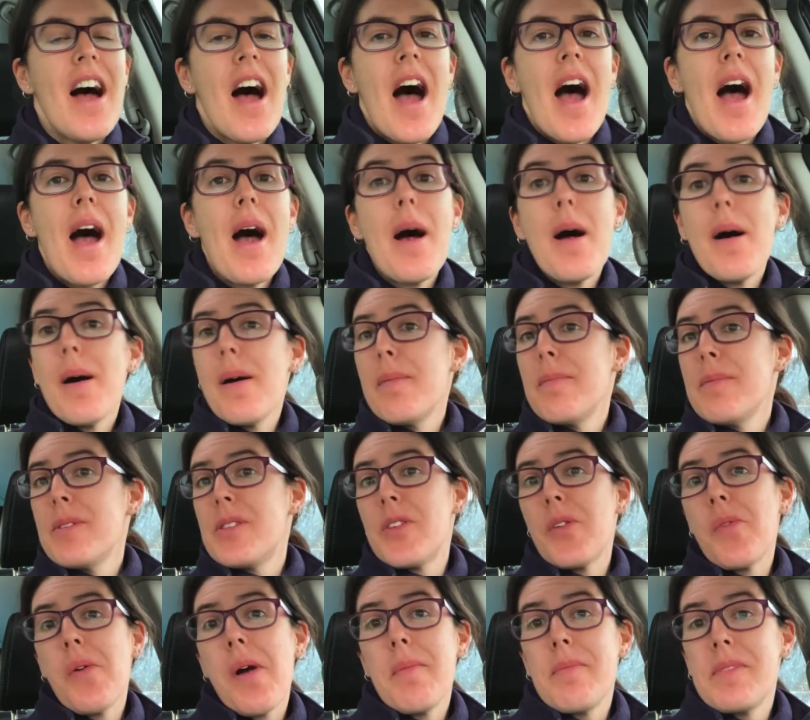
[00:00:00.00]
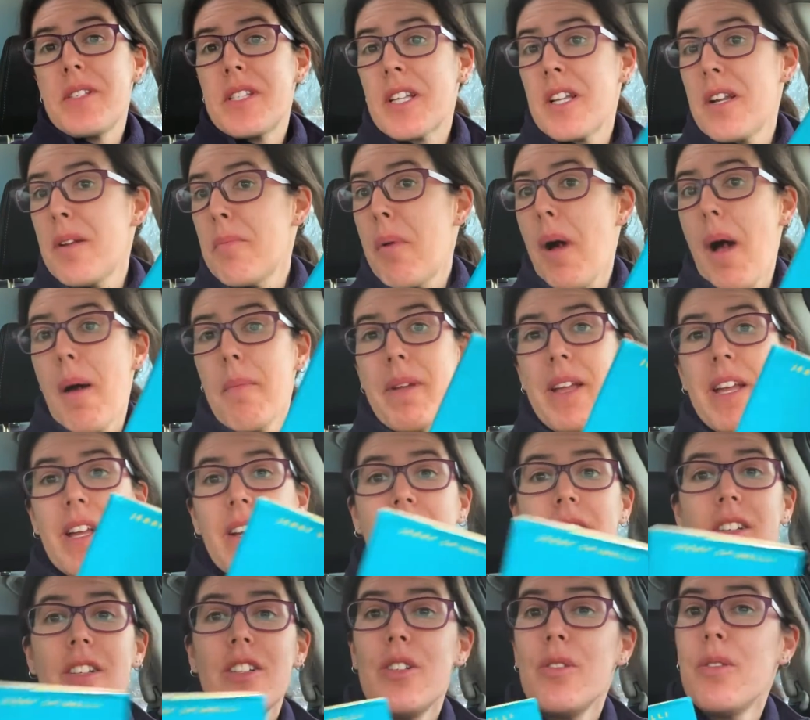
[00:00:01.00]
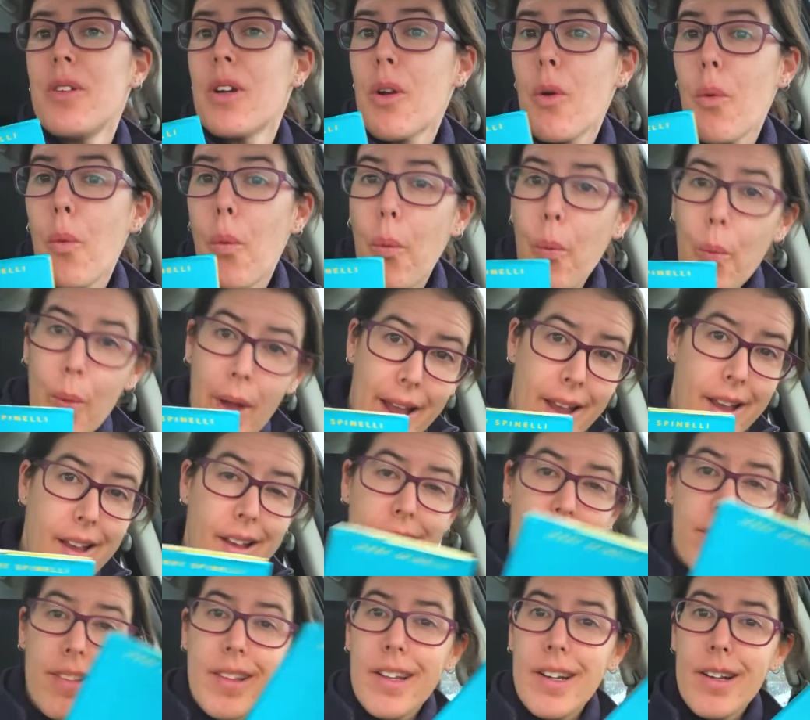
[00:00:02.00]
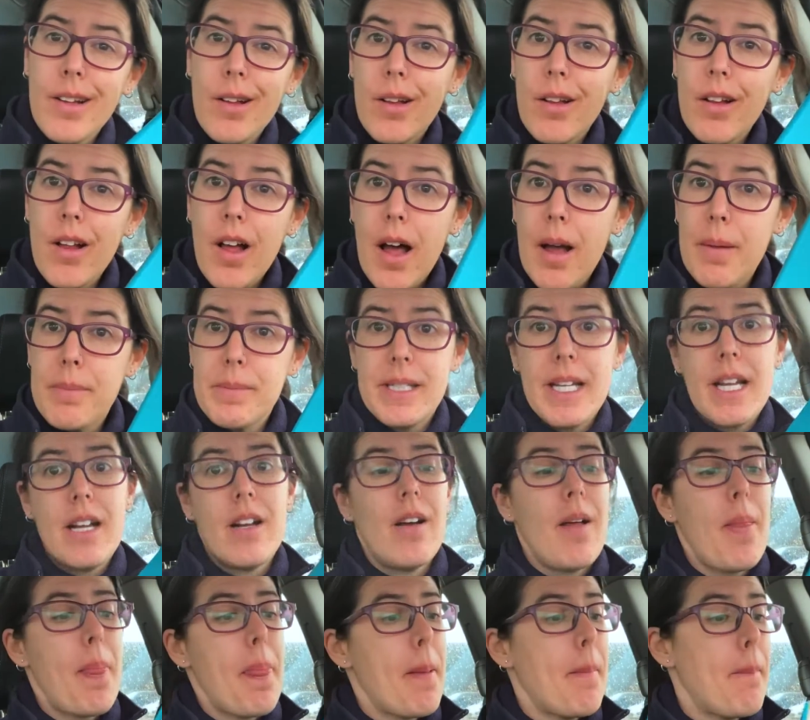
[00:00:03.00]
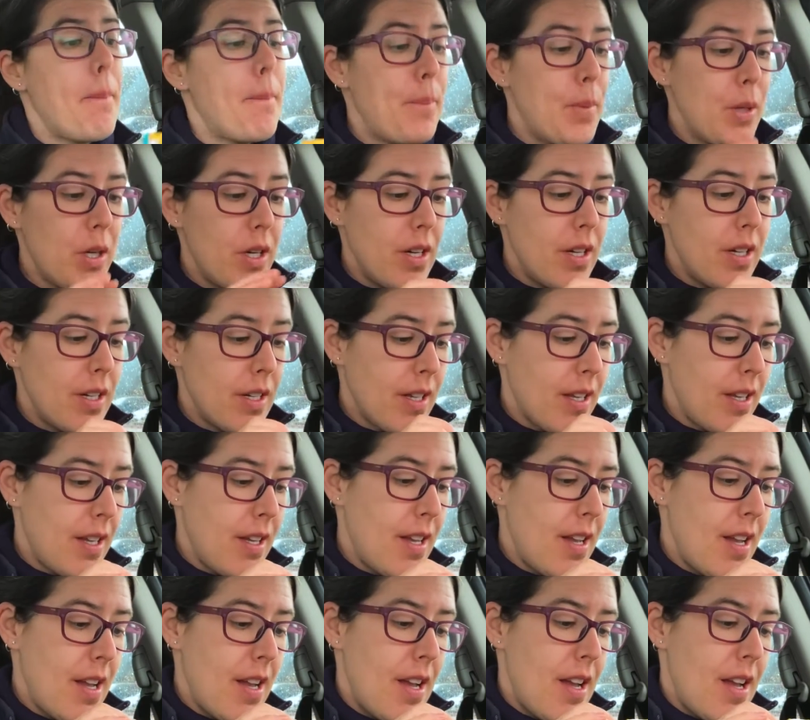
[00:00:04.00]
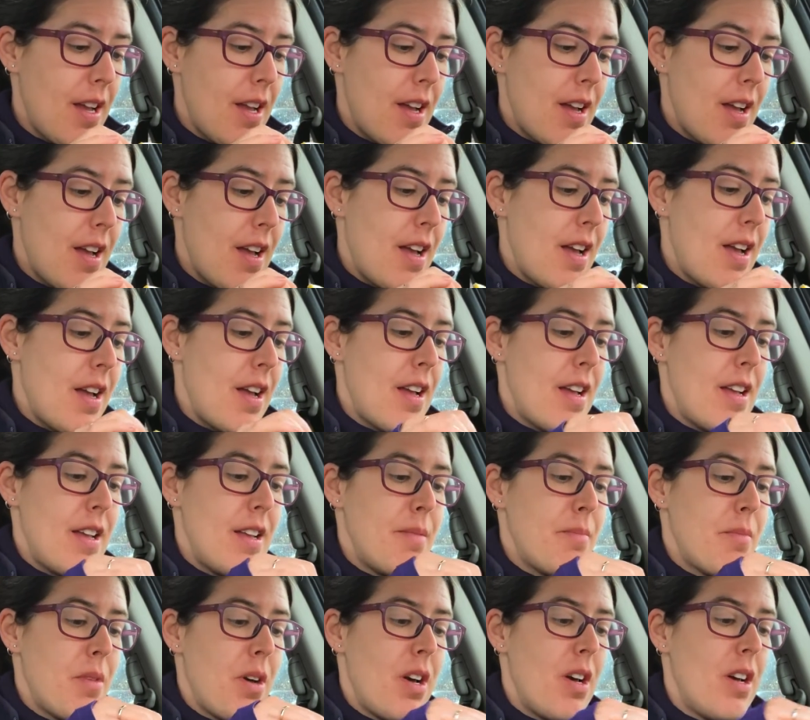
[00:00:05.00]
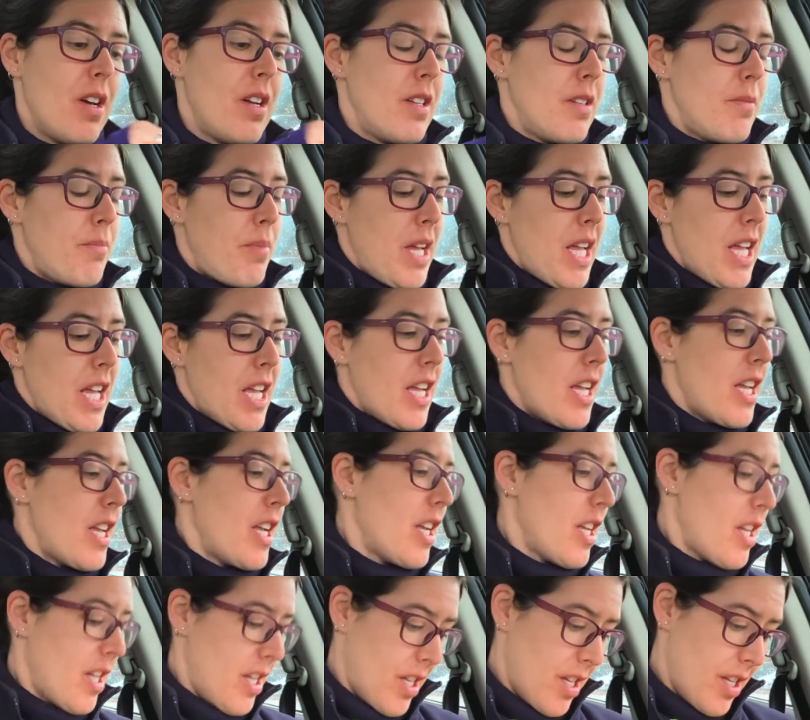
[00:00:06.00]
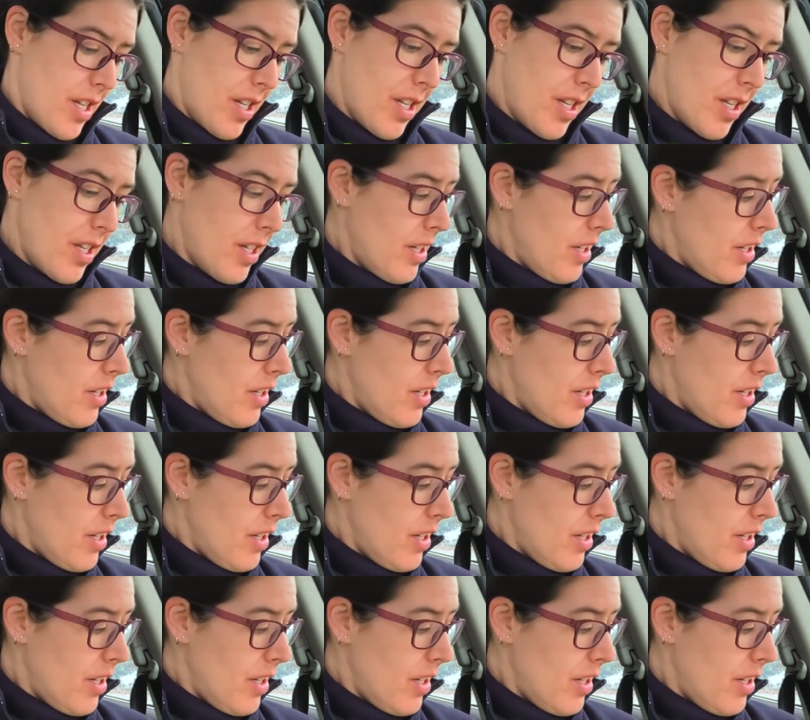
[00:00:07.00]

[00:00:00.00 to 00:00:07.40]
So I'm just going to pop here, do a quick little update on the book. I'm on page